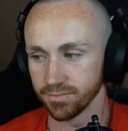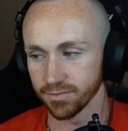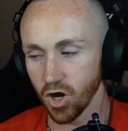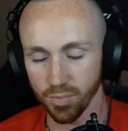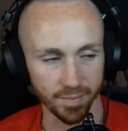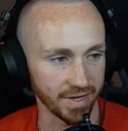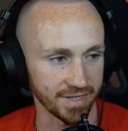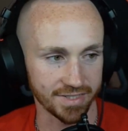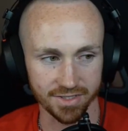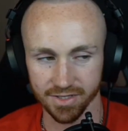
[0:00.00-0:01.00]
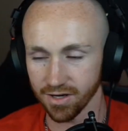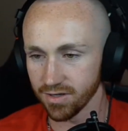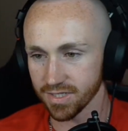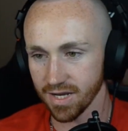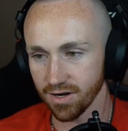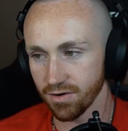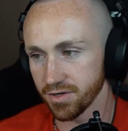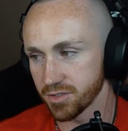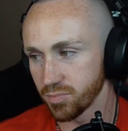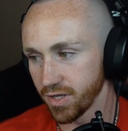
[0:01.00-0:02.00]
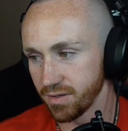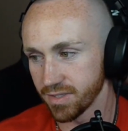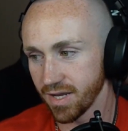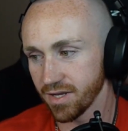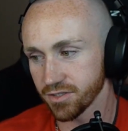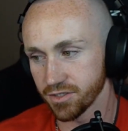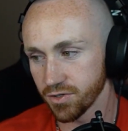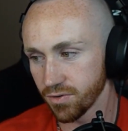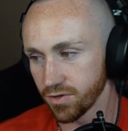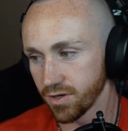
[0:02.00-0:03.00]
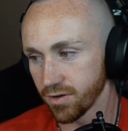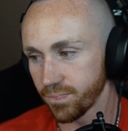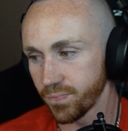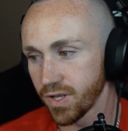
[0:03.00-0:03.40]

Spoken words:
I hope I'm making sense to y'all. It's kind of hard to explain without actually showing y'all.